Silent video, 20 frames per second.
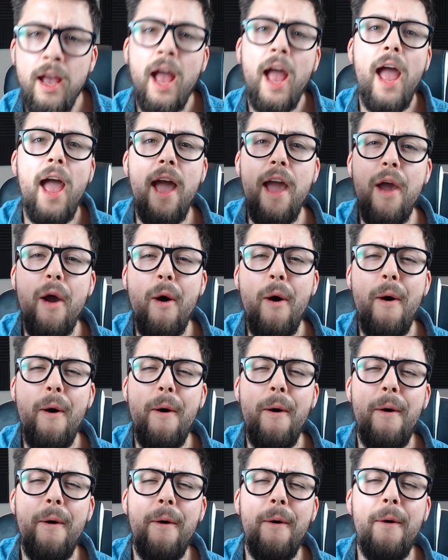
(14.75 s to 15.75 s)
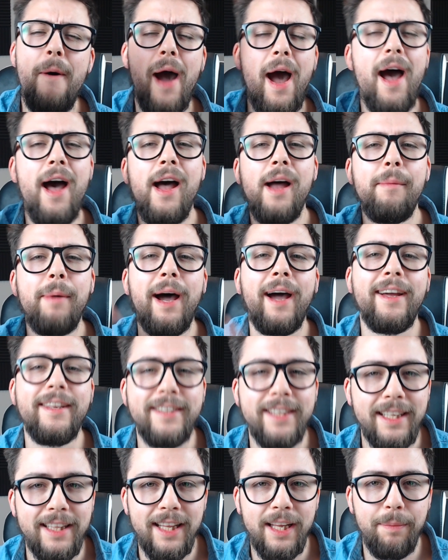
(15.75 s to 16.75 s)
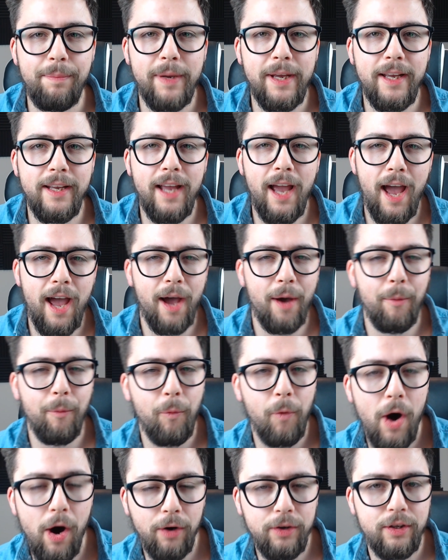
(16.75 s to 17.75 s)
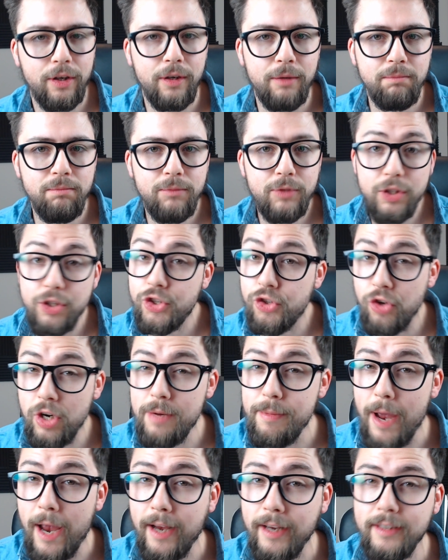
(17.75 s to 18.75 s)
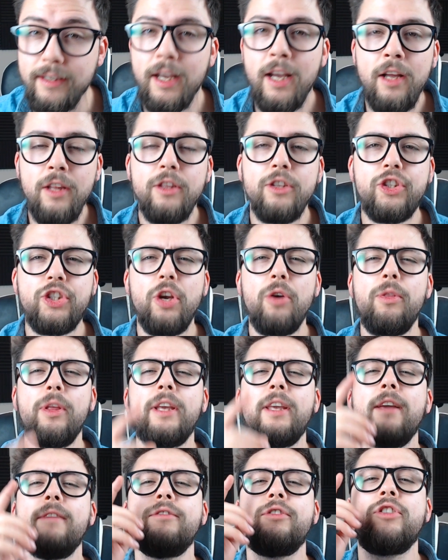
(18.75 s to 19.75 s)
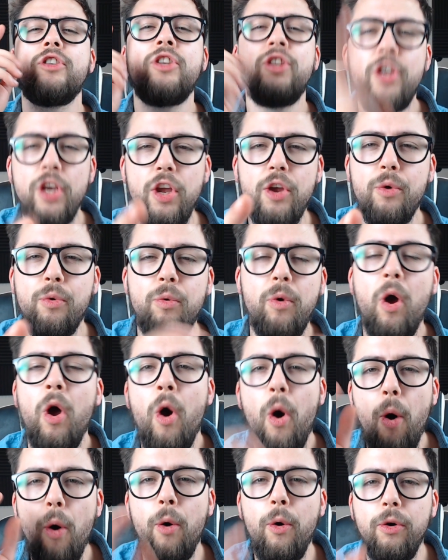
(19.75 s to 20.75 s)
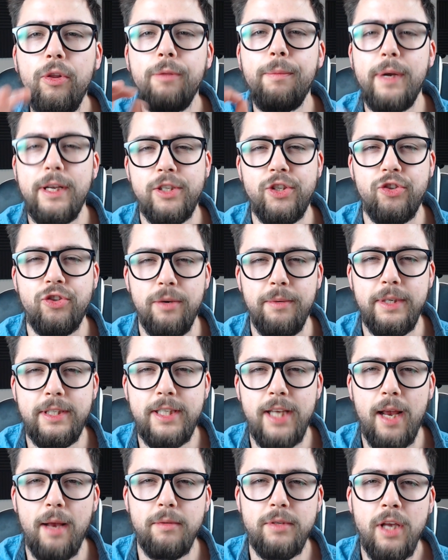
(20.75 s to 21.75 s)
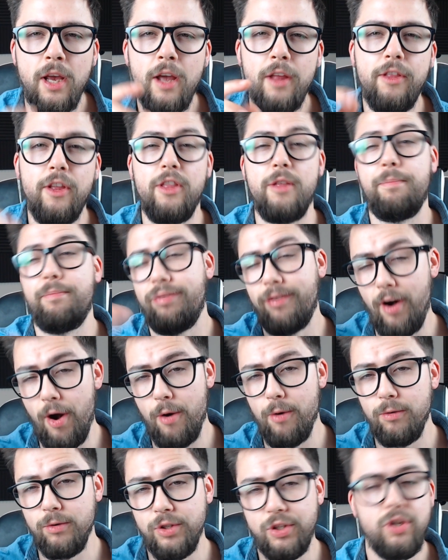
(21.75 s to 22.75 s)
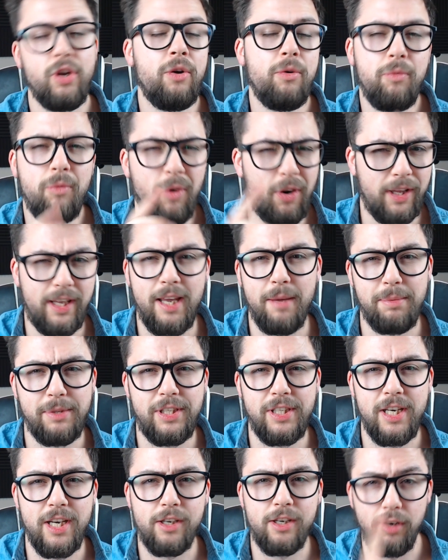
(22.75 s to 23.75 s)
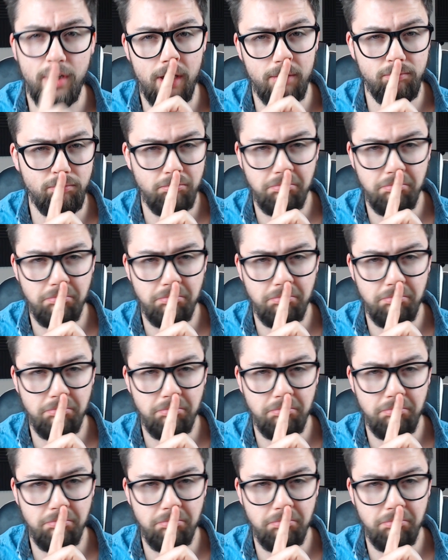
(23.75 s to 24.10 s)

Heyo, I'm Andilippi and welcome to StreamAid, the show that gives you all the best streaming tips that the pros want to keep a secret.